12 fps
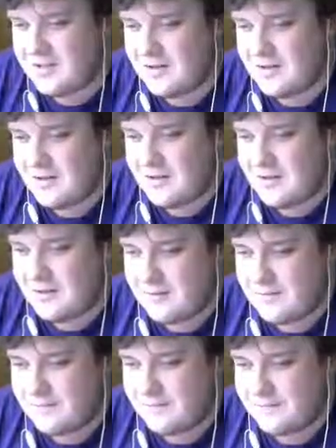
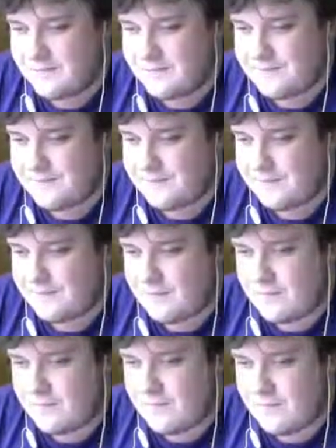
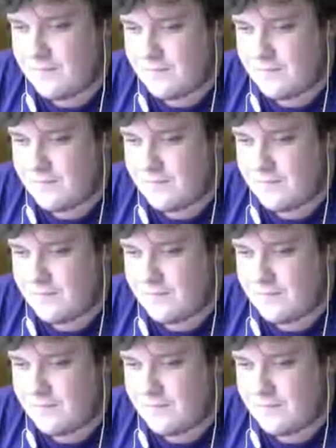Nothing is said.